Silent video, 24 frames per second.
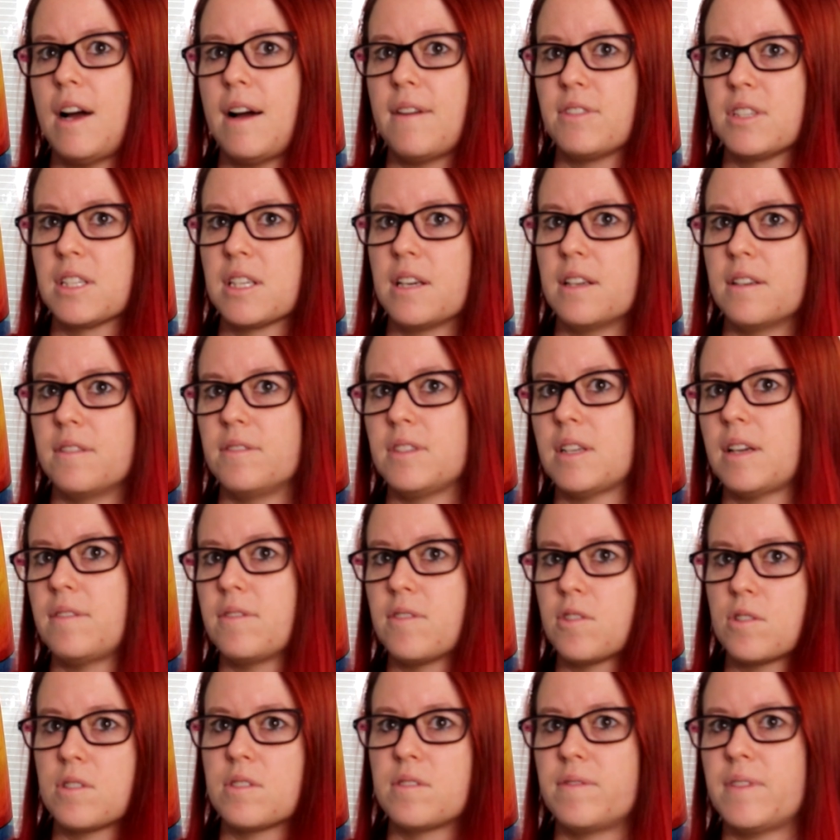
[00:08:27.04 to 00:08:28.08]
You have to kind of
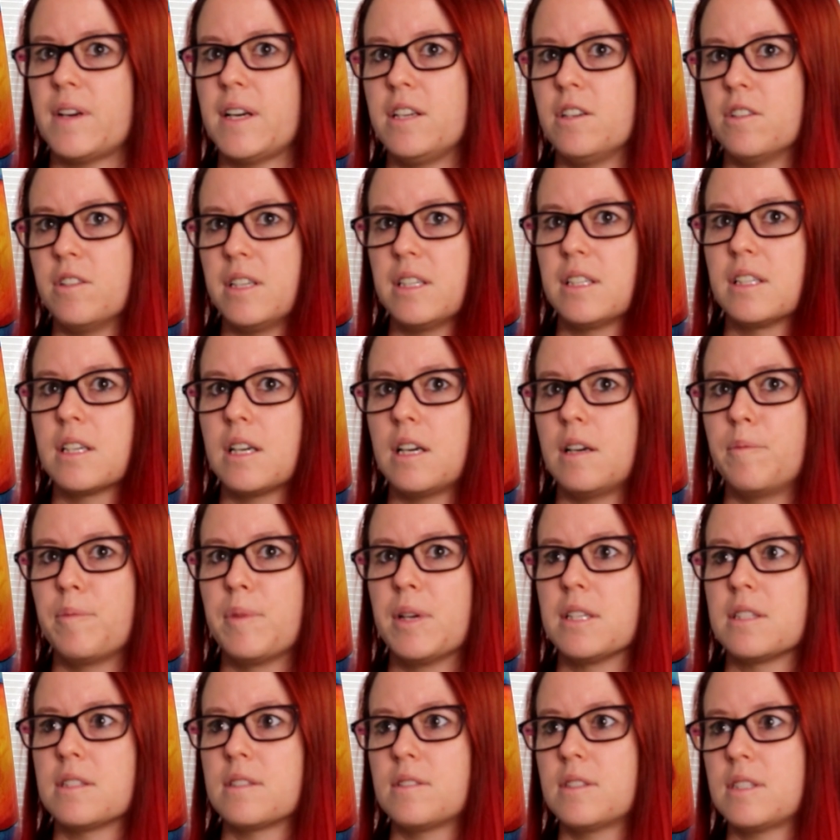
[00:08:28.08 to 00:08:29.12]
diversify your income, because